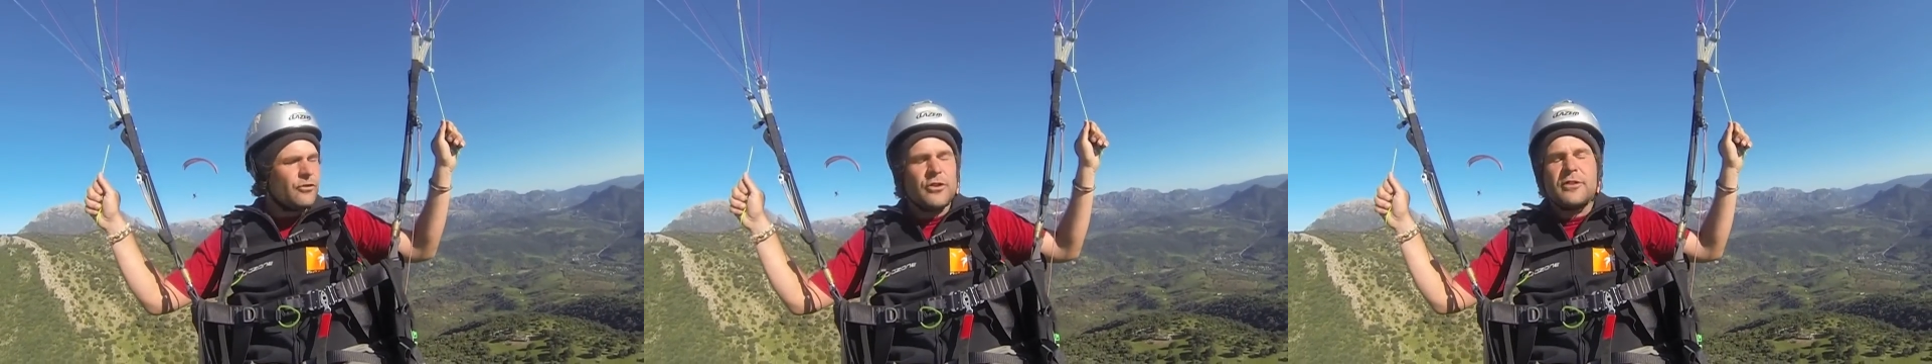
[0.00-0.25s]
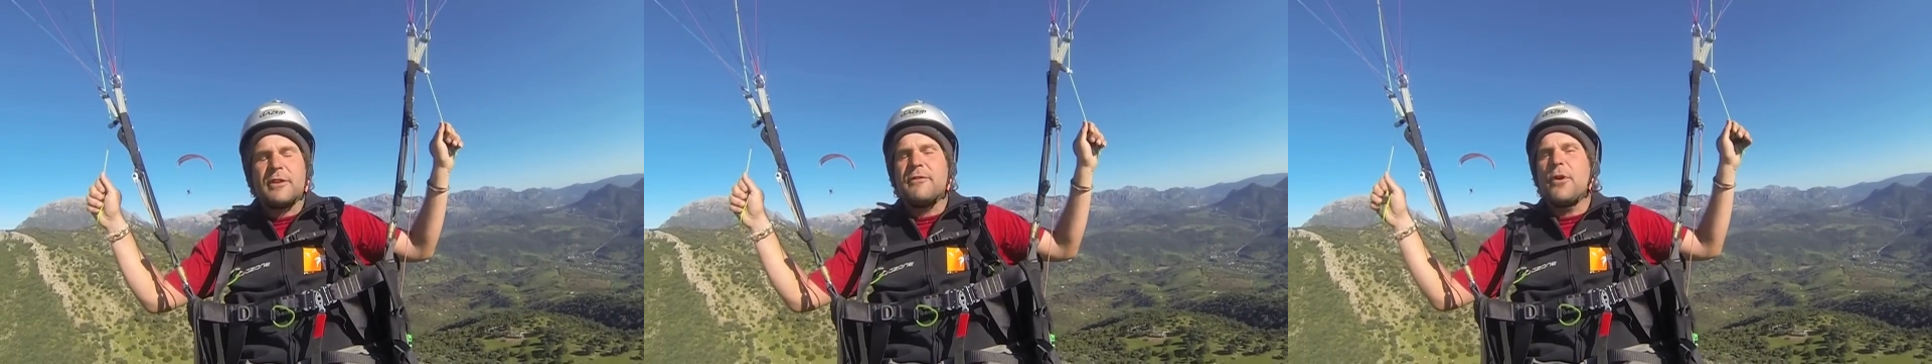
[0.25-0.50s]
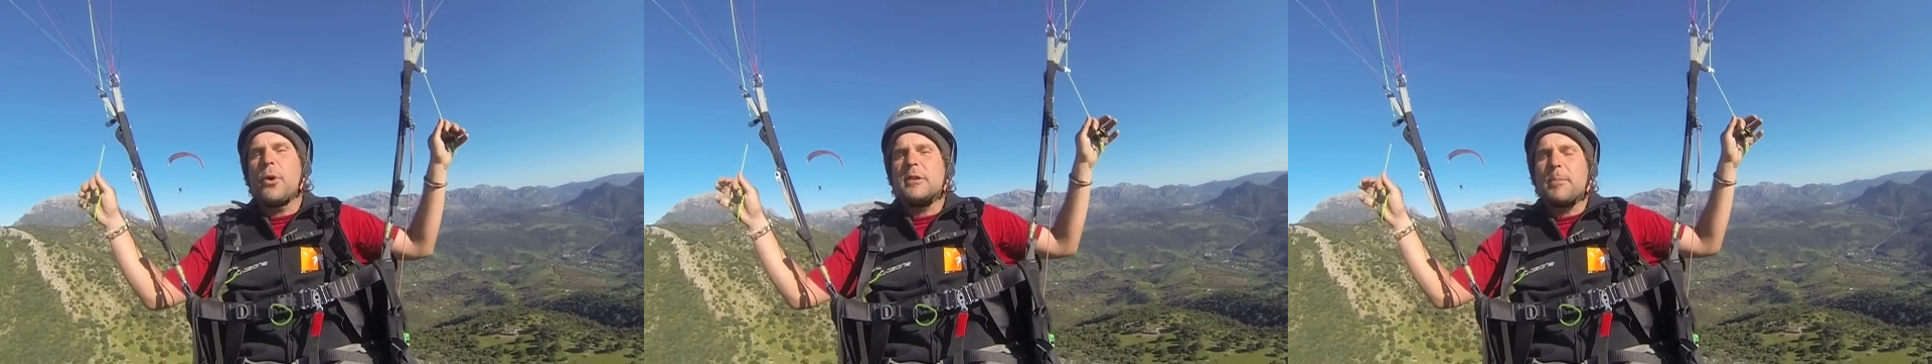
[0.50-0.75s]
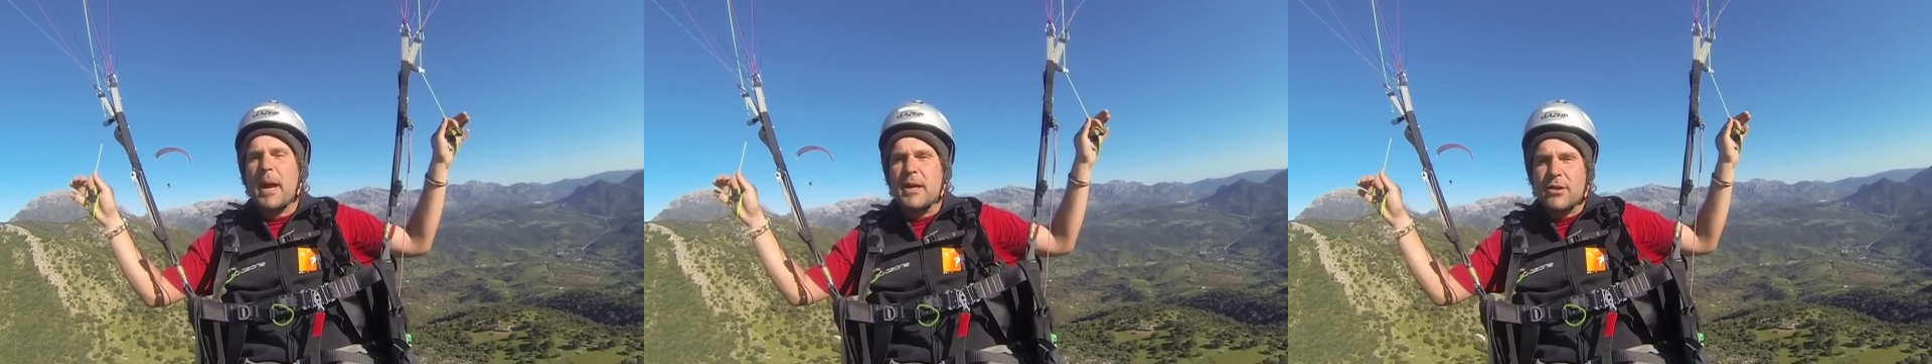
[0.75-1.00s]
shooting
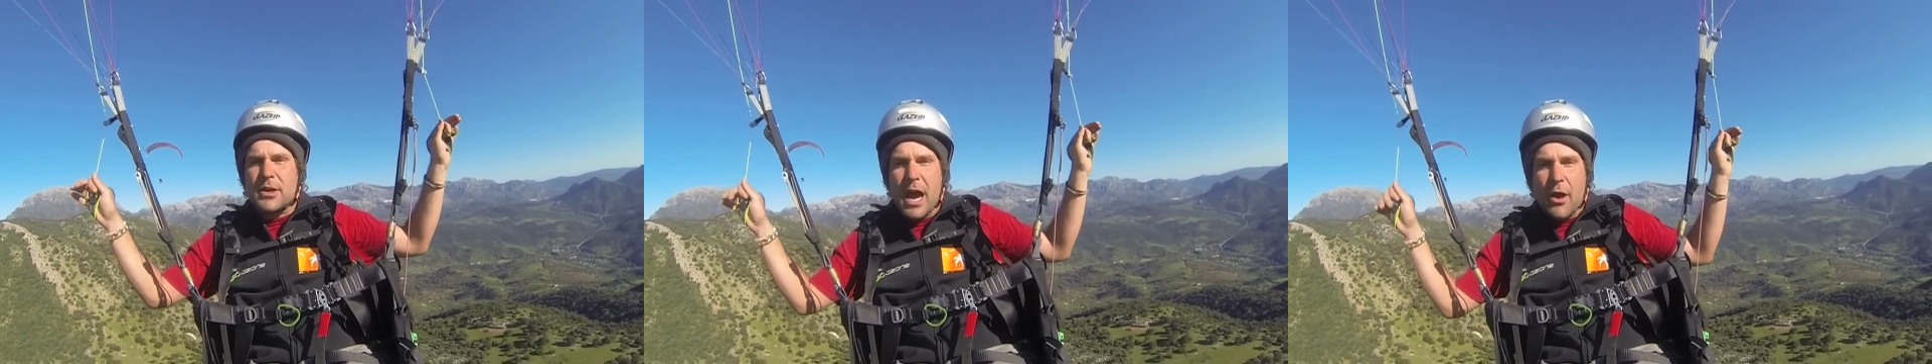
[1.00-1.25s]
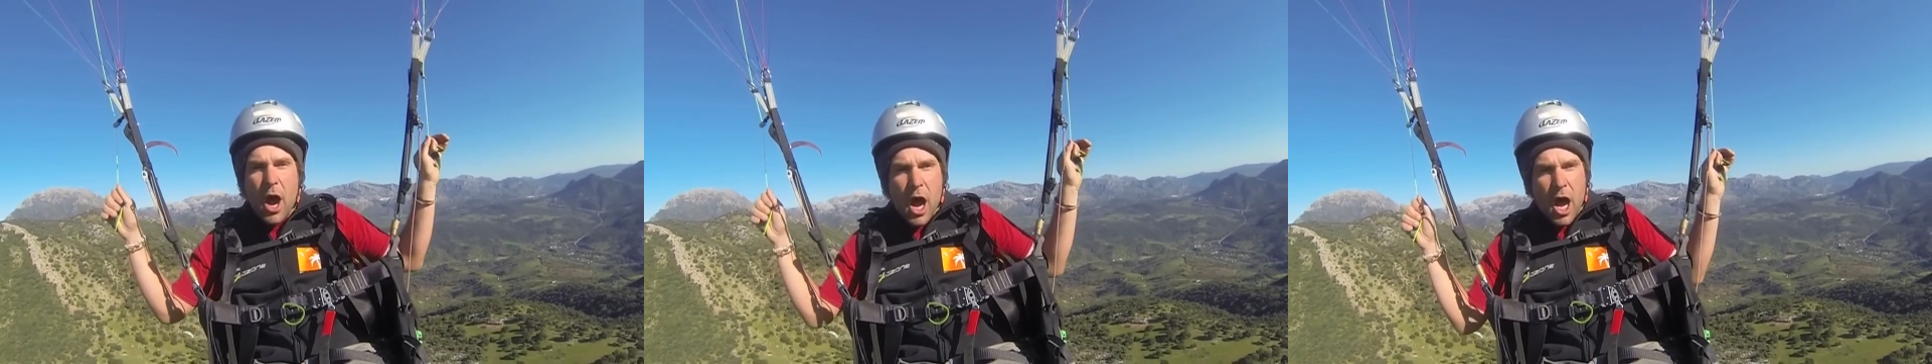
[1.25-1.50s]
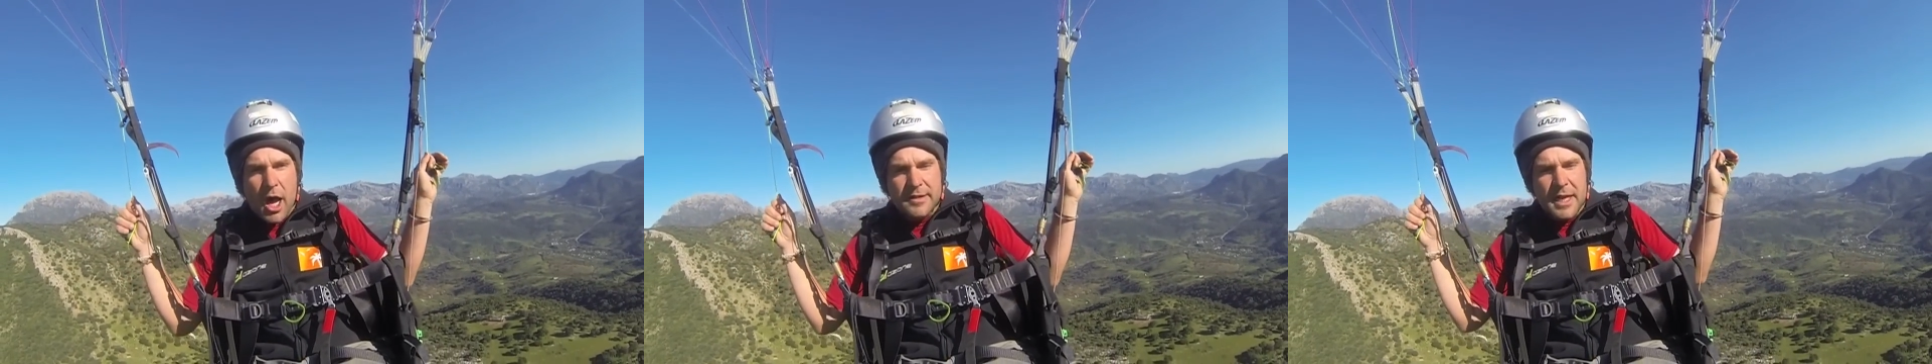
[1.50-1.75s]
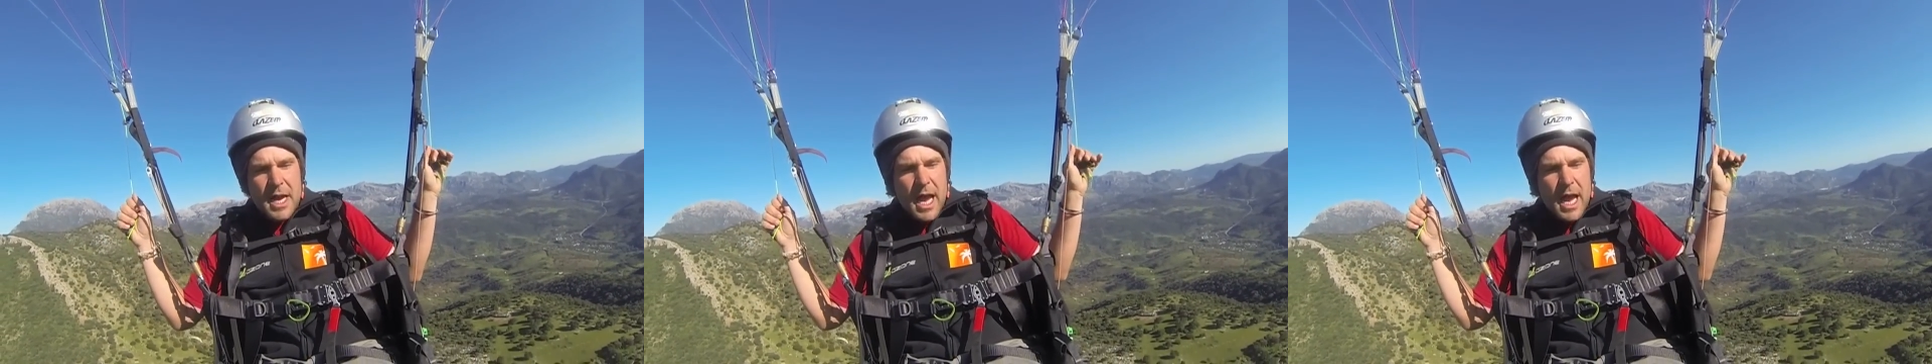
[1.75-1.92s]
forward, depends on how hard